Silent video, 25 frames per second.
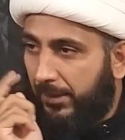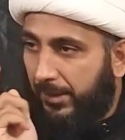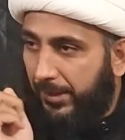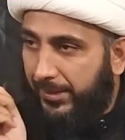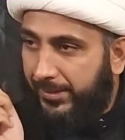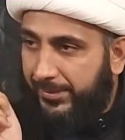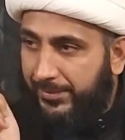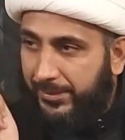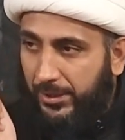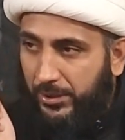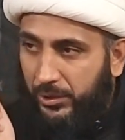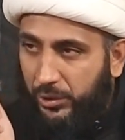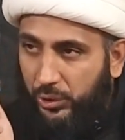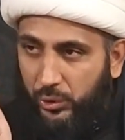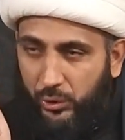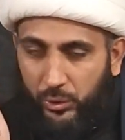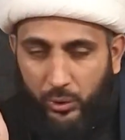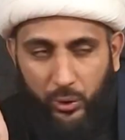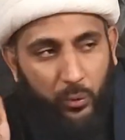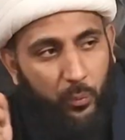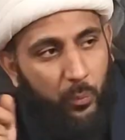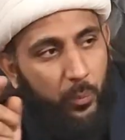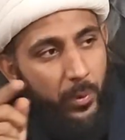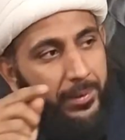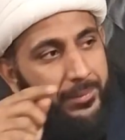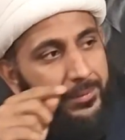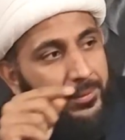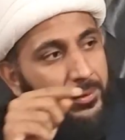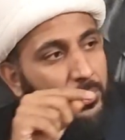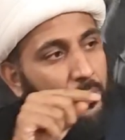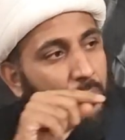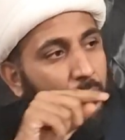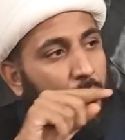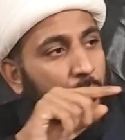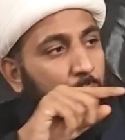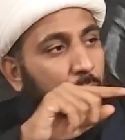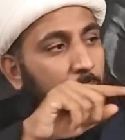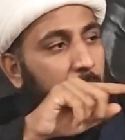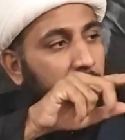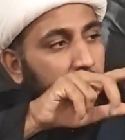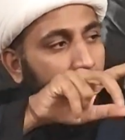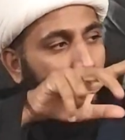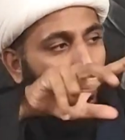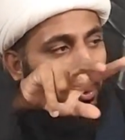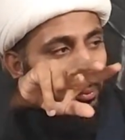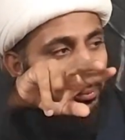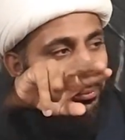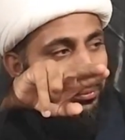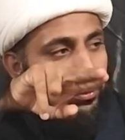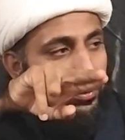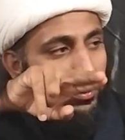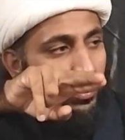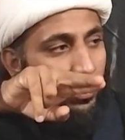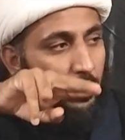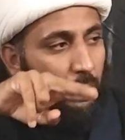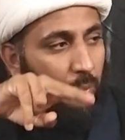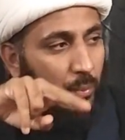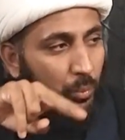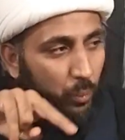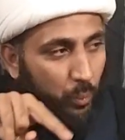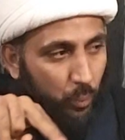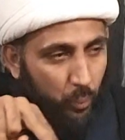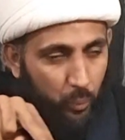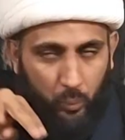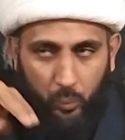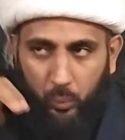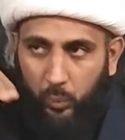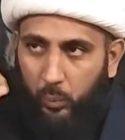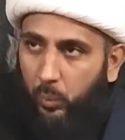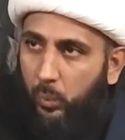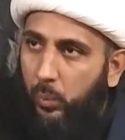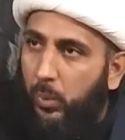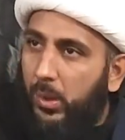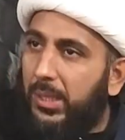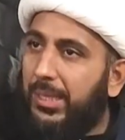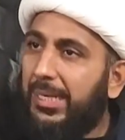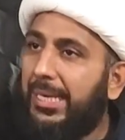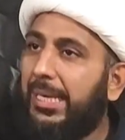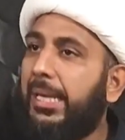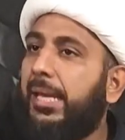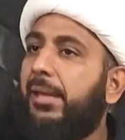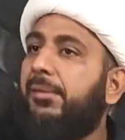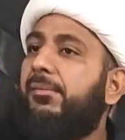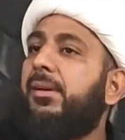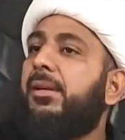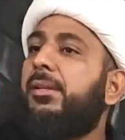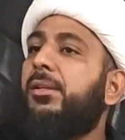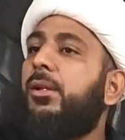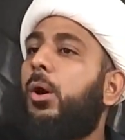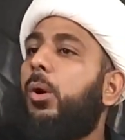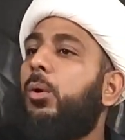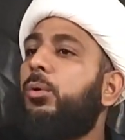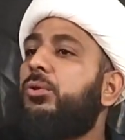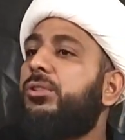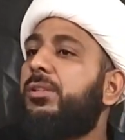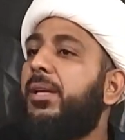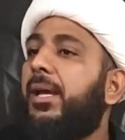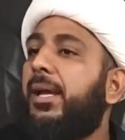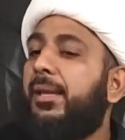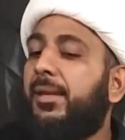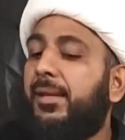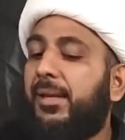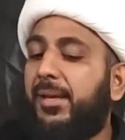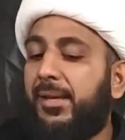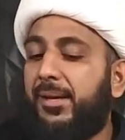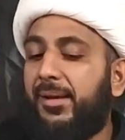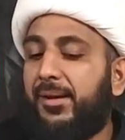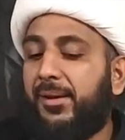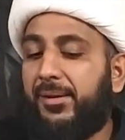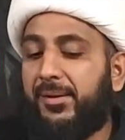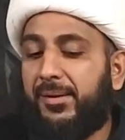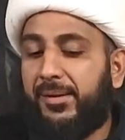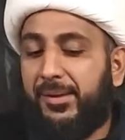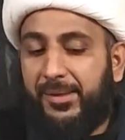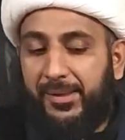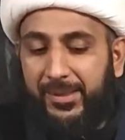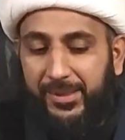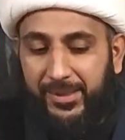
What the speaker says: He said, you know, when you both were leaving the Husainiyah